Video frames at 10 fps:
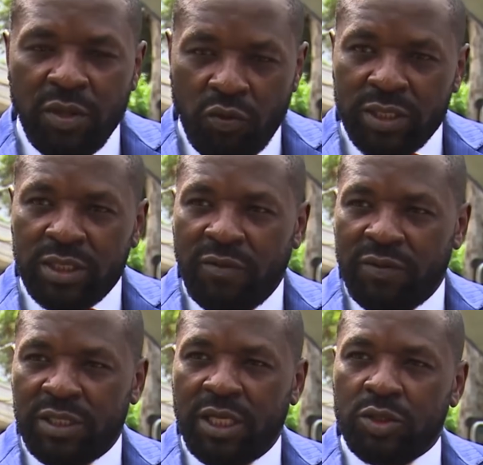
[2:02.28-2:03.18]
he wants the
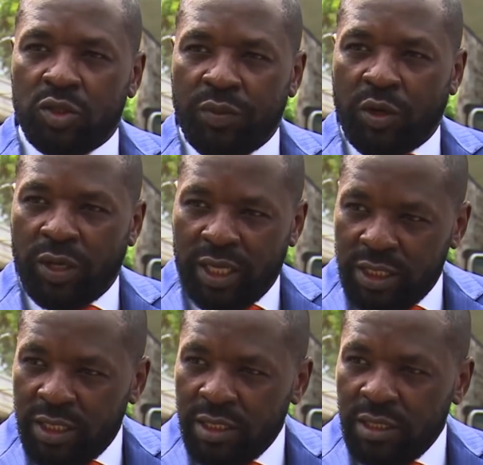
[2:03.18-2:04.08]
investigation to be
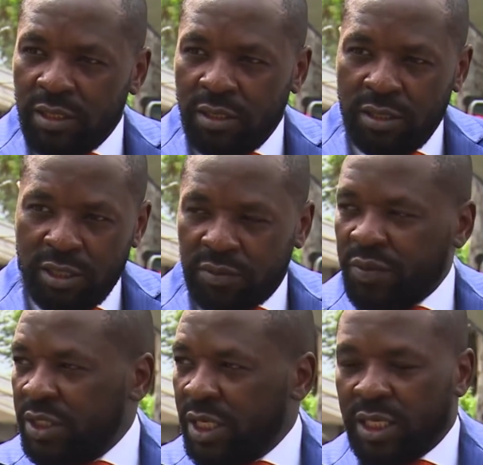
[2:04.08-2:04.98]
conducted. He's
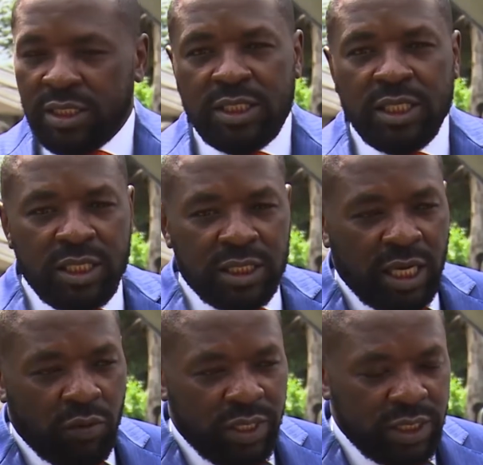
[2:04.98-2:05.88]
patiently sitting
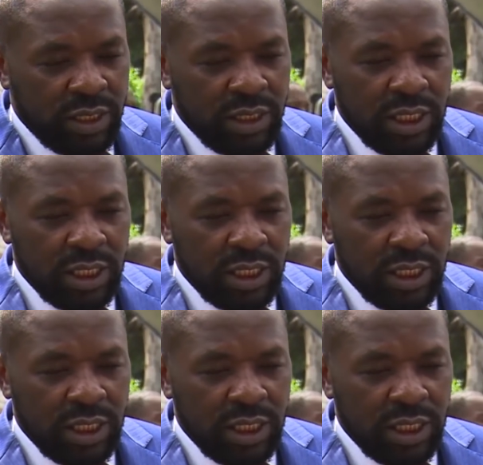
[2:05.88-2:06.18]
inside and waiting.